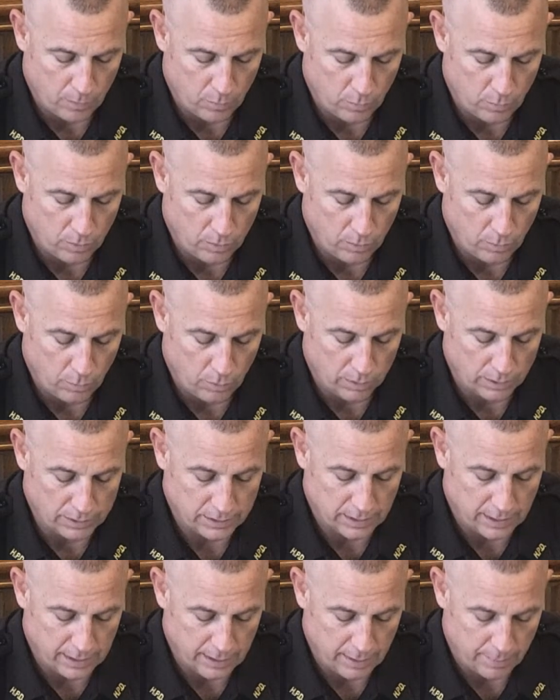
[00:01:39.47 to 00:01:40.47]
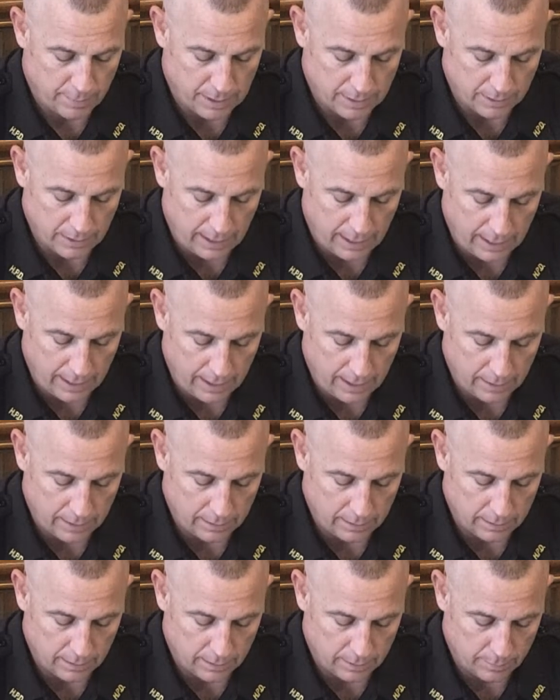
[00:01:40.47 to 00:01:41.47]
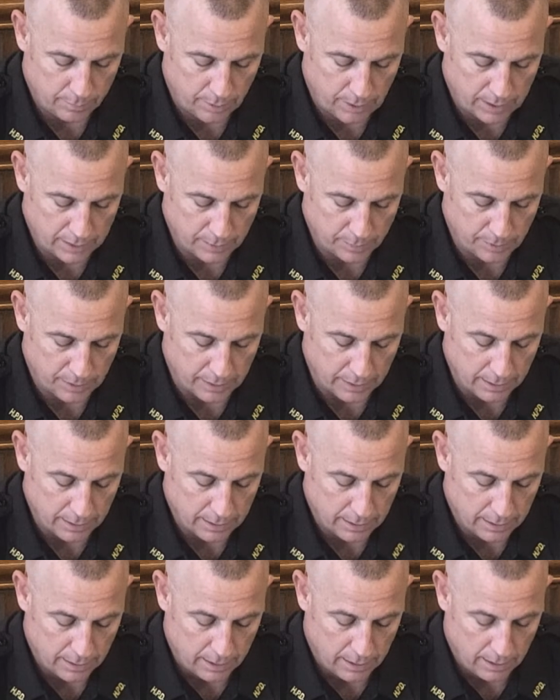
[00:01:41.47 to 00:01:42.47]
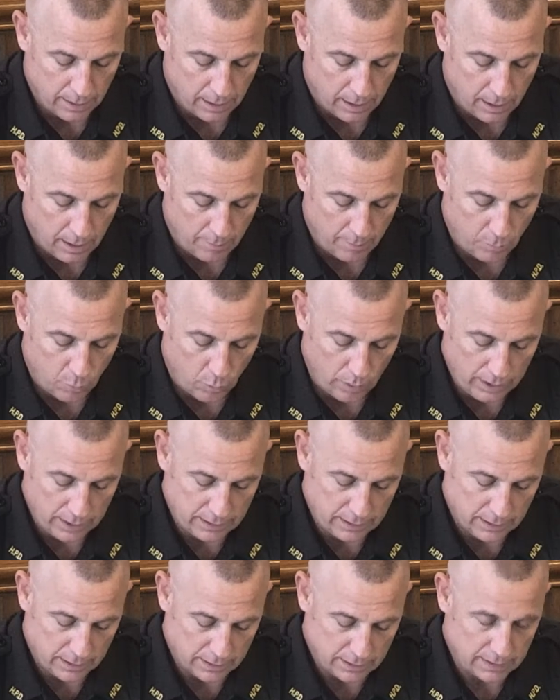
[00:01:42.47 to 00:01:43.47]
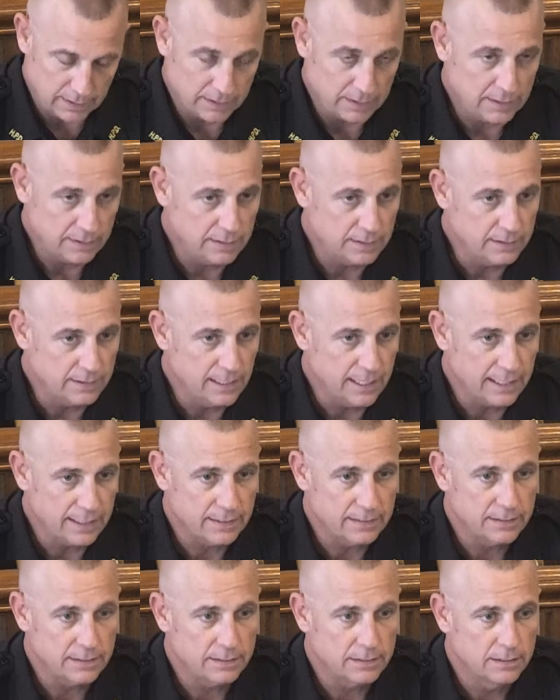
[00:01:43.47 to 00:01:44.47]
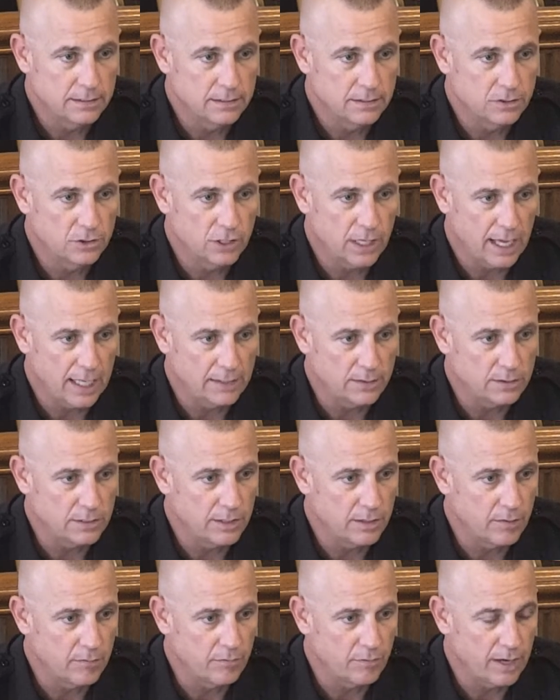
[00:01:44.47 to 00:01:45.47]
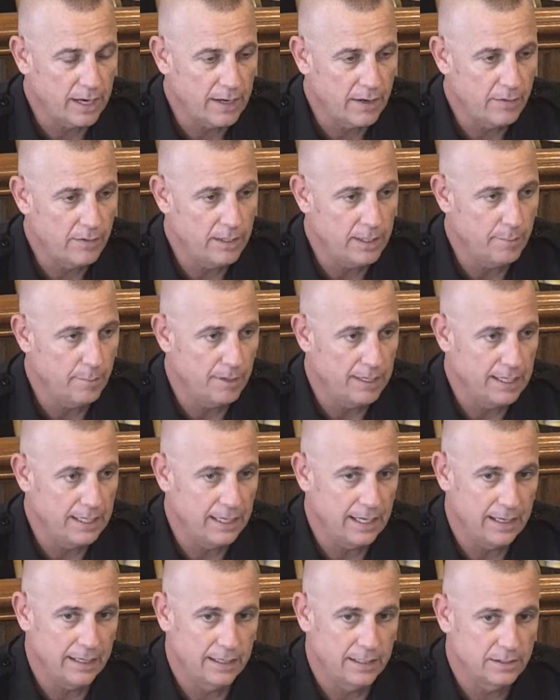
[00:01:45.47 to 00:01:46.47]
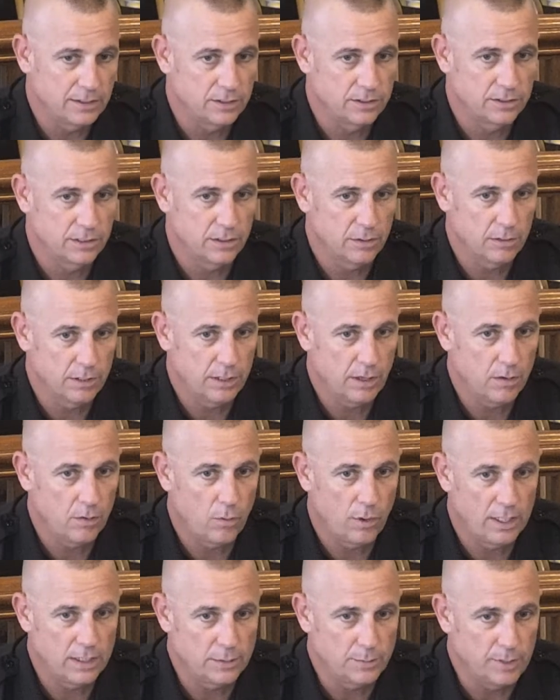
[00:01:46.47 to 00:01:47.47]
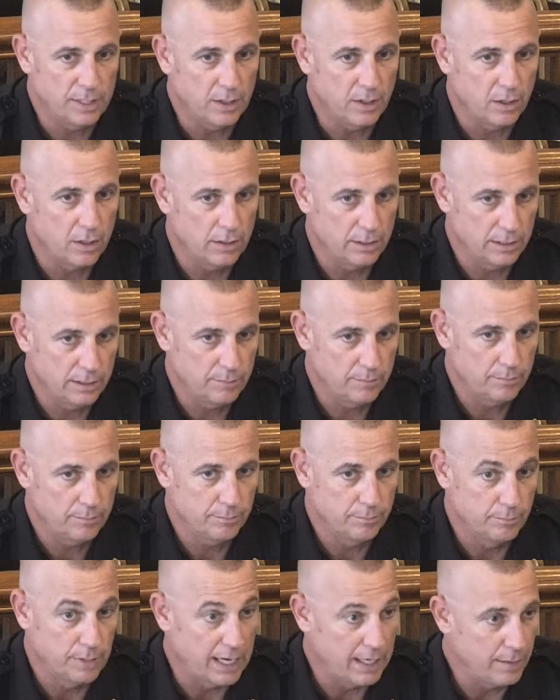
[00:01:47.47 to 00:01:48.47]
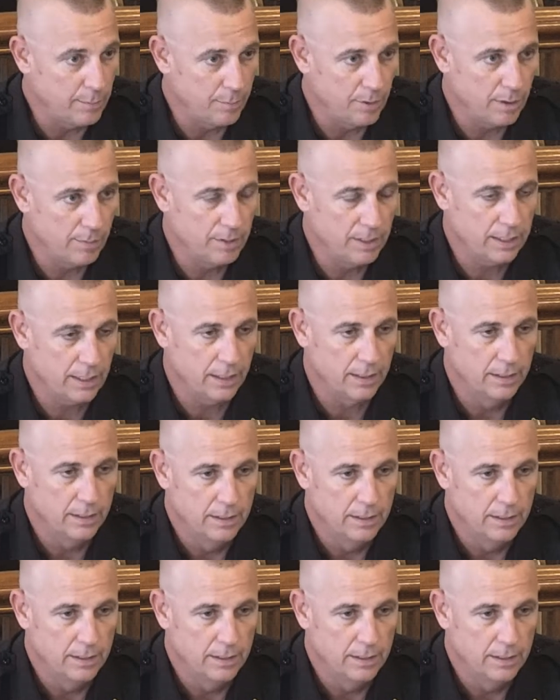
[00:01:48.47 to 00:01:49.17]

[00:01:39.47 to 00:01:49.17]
we're, we're excited about that prospect. Um, what it does is it detects shots that are fired that might not necessarily otherwise be called in by the public,